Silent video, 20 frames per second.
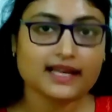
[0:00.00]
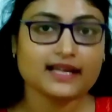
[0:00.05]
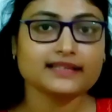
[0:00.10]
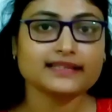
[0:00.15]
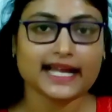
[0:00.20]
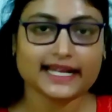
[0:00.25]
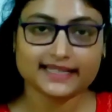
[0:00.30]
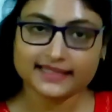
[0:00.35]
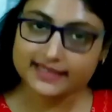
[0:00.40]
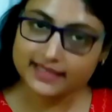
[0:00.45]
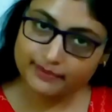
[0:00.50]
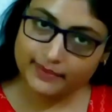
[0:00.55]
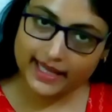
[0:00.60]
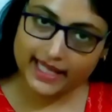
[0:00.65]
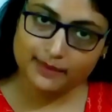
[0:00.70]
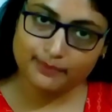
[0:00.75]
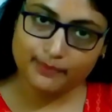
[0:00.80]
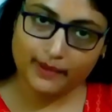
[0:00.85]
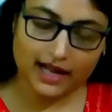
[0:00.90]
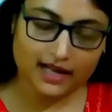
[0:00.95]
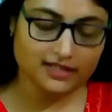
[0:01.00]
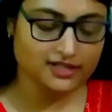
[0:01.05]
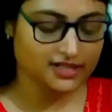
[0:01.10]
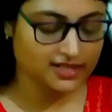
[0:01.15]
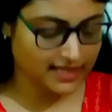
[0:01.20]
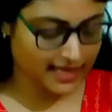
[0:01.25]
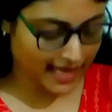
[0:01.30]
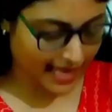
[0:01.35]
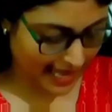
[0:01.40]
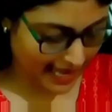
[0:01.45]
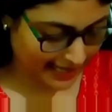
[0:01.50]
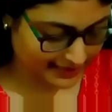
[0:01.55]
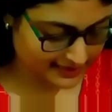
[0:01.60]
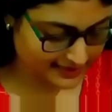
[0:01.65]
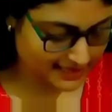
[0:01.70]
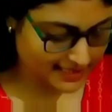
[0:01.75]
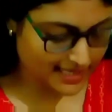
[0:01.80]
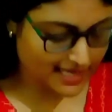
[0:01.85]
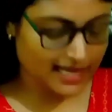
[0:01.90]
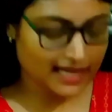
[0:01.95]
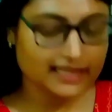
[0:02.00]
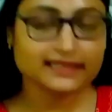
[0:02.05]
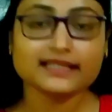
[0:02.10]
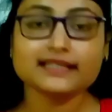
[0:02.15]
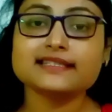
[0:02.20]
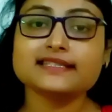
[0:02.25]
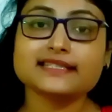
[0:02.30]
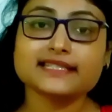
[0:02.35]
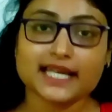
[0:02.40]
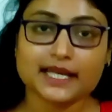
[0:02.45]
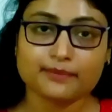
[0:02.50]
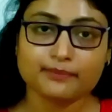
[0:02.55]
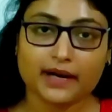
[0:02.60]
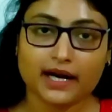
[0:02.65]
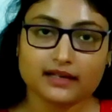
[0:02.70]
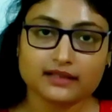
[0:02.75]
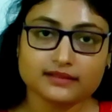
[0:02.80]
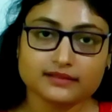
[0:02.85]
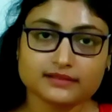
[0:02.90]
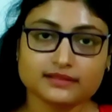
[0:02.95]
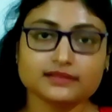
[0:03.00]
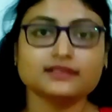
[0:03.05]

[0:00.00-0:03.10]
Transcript: that is the male part, and the stigma